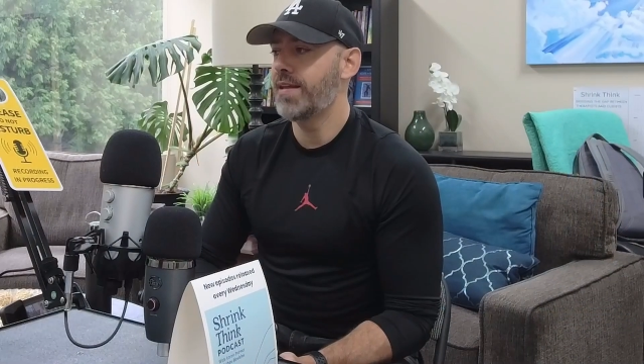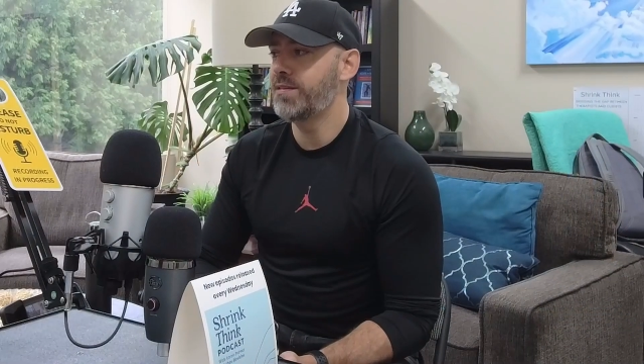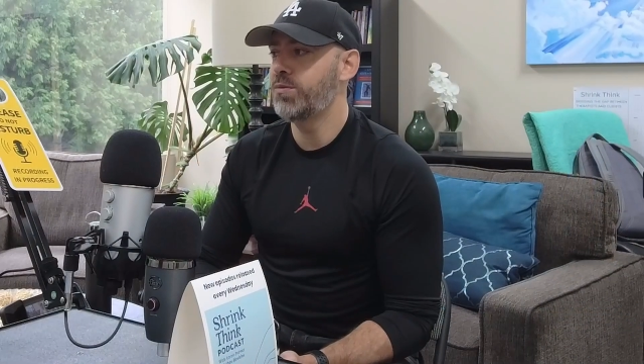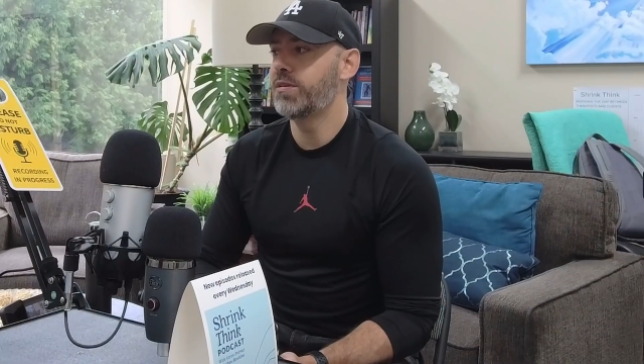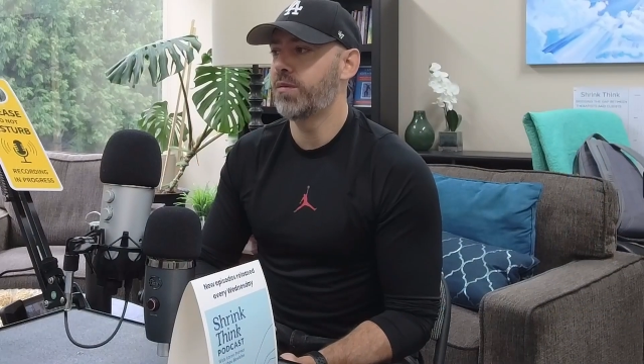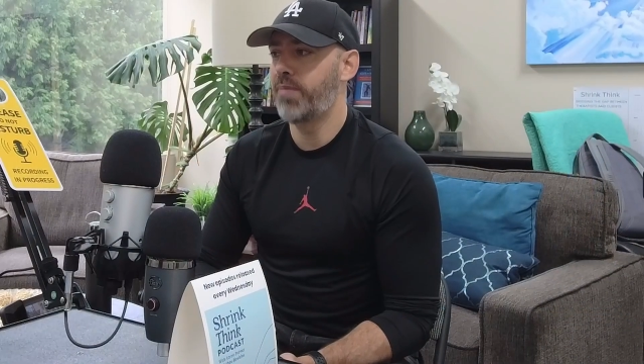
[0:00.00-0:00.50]
as
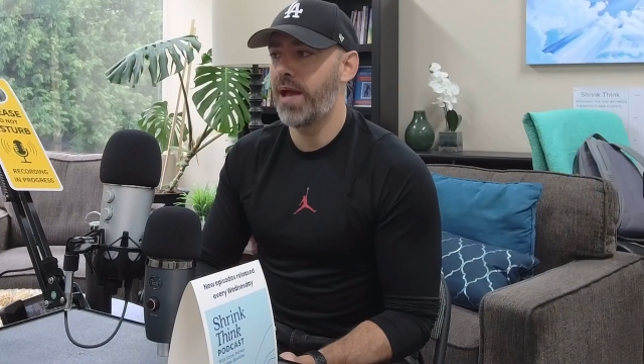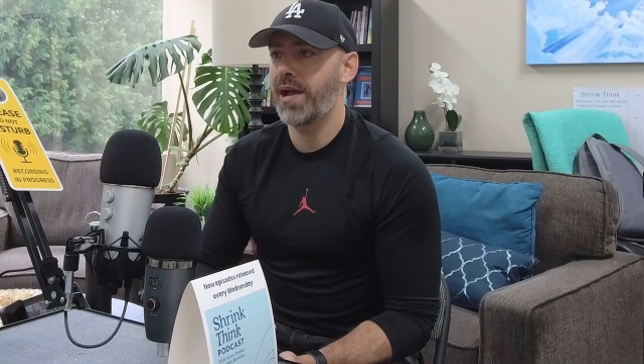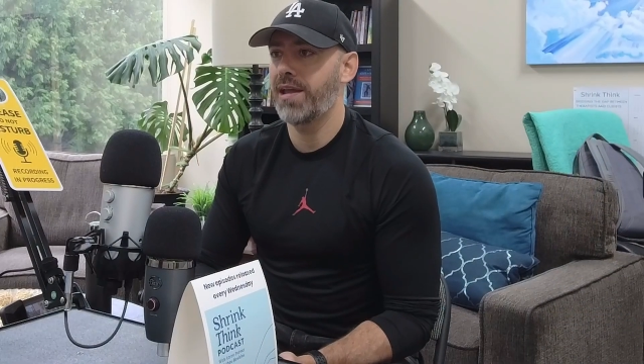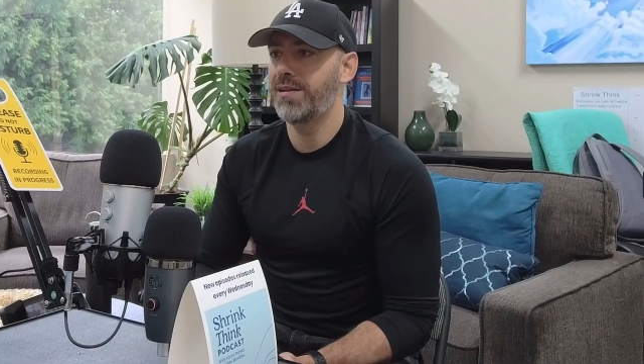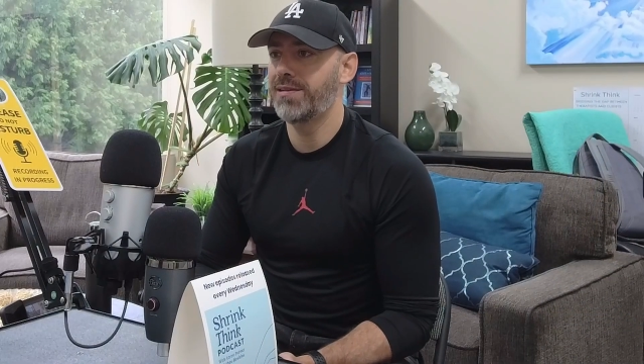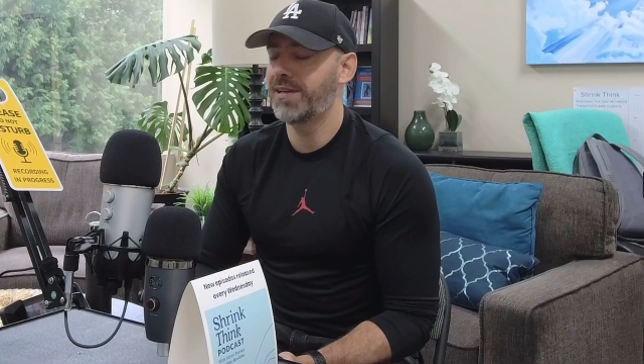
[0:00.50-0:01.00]
he was
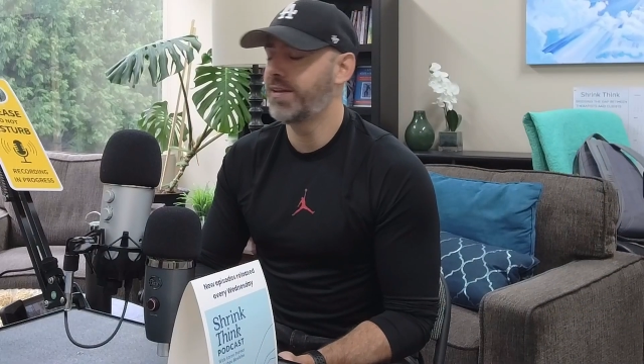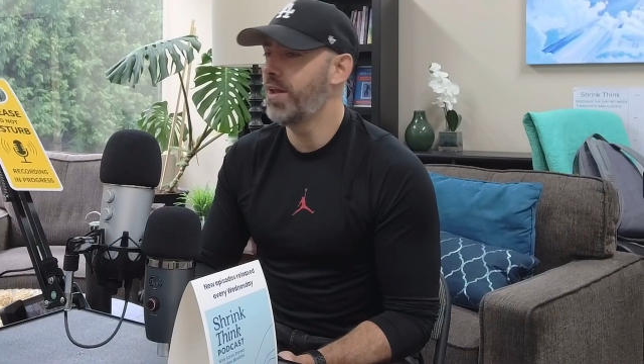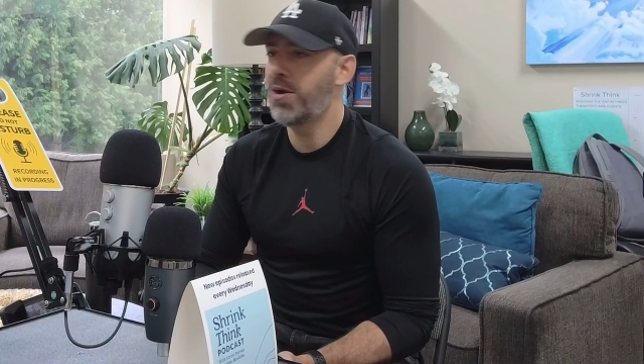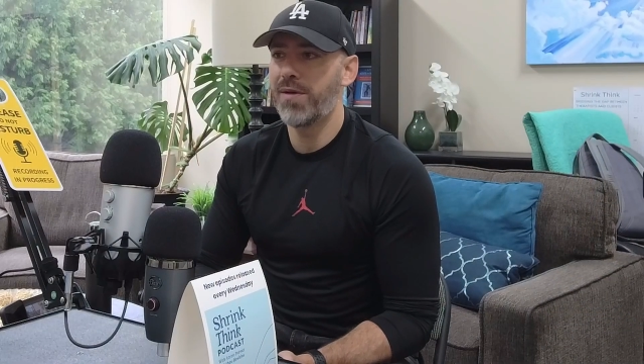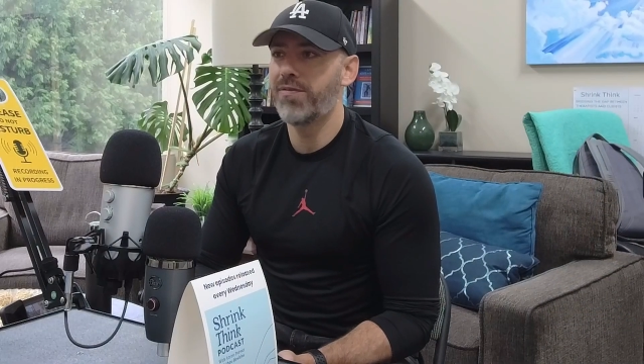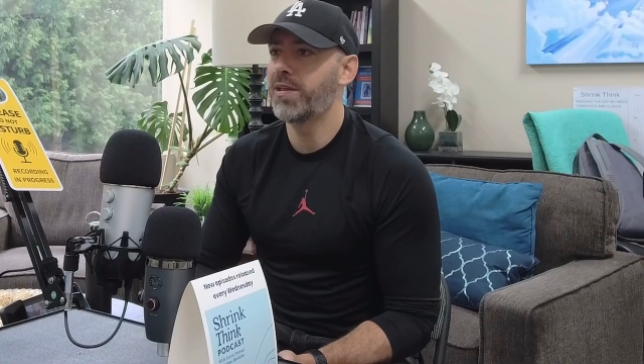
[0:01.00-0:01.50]
unpacking it, it's like,
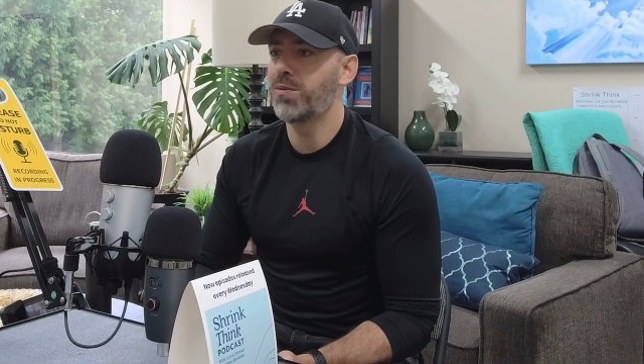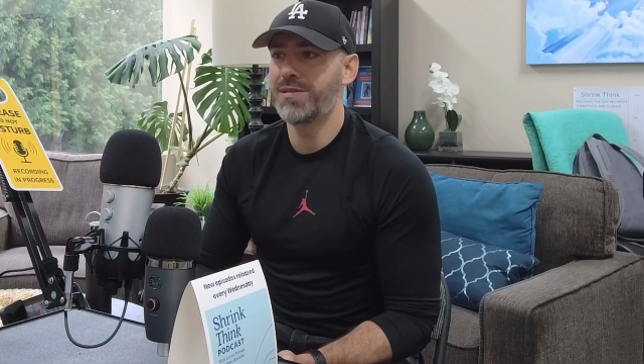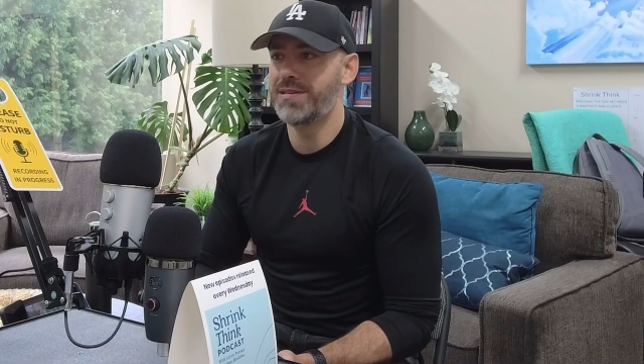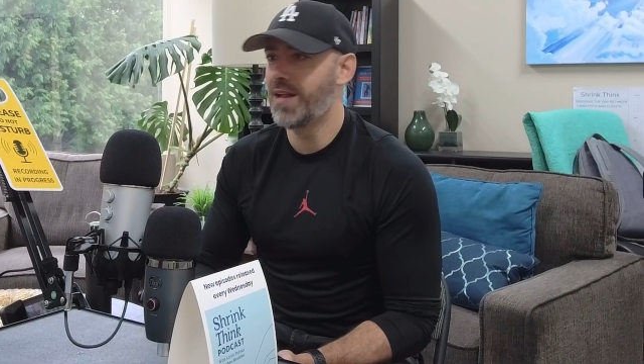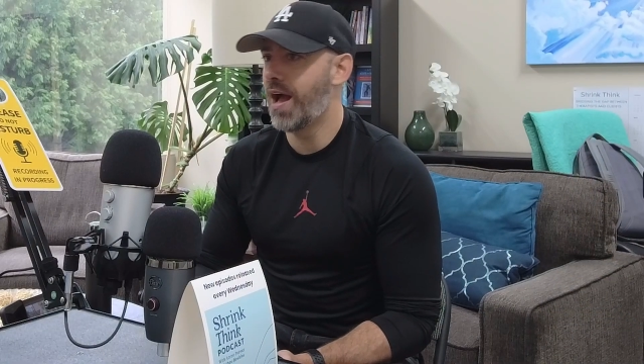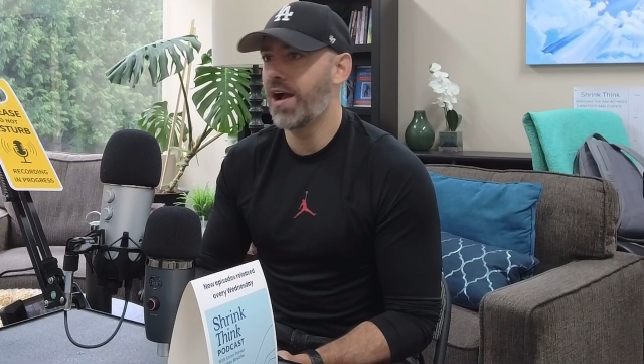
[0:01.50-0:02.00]
no, everything
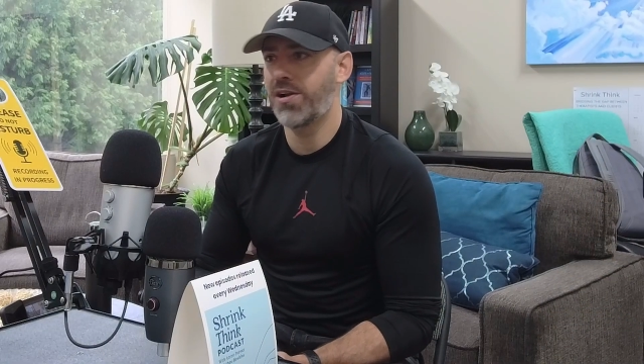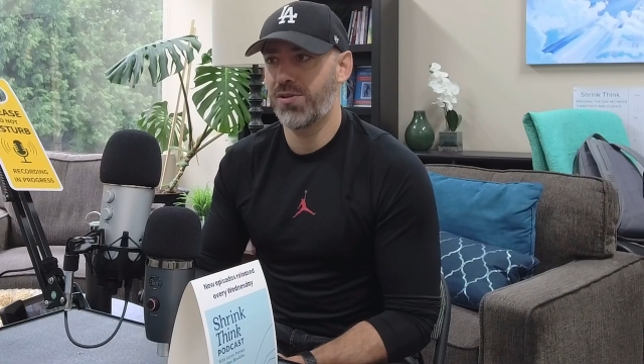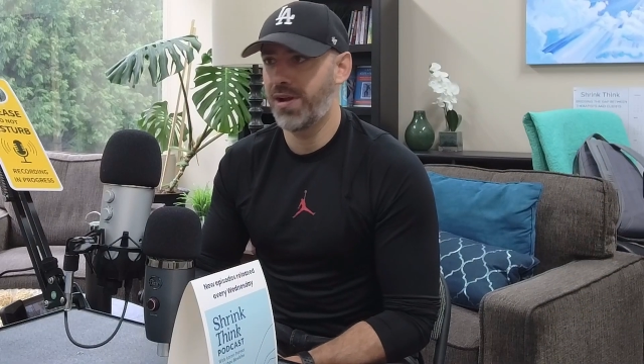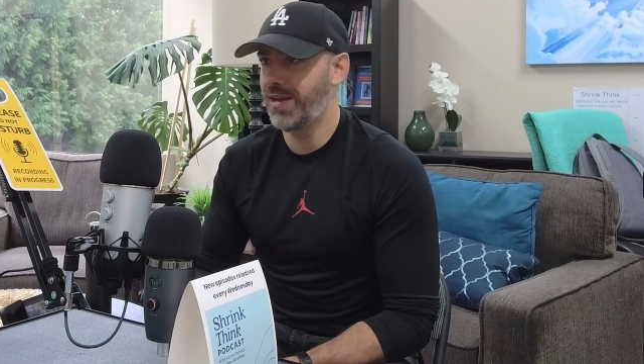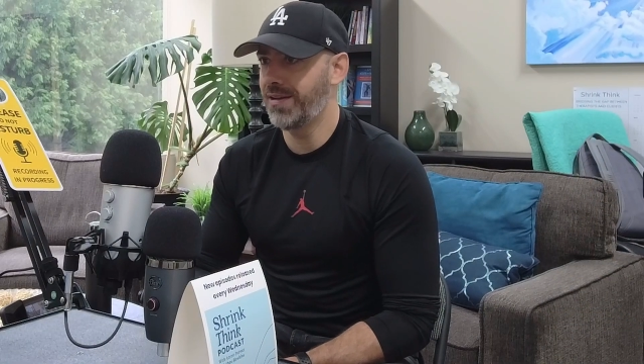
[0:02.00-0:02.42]
was not great.